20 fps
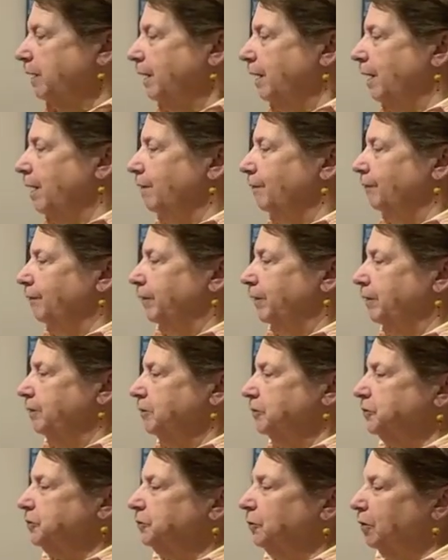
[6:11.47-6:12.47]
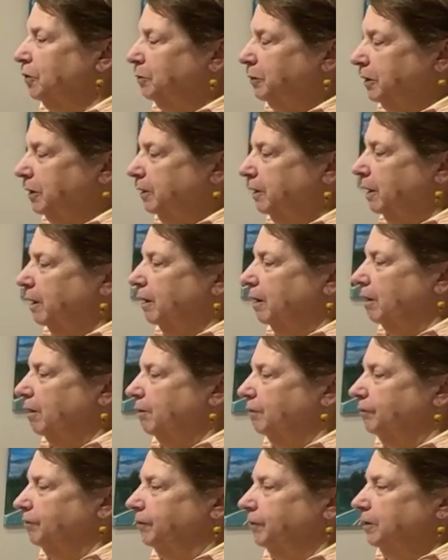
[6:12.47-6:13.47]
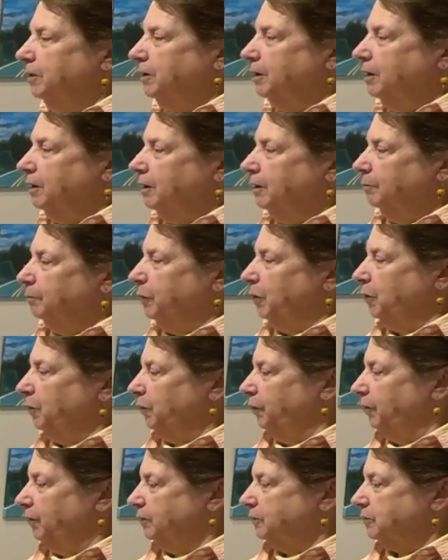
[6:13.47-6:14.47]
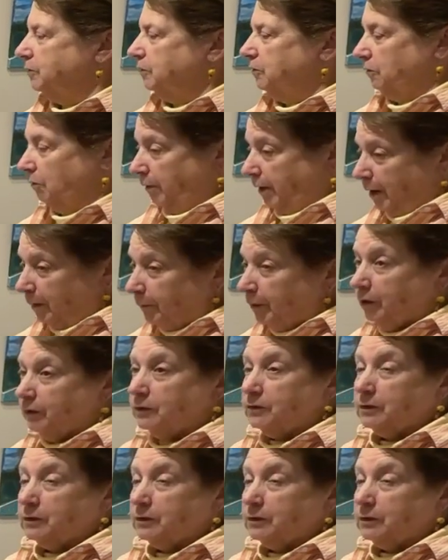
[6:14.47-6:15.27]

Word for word: have an assortment of both ceramic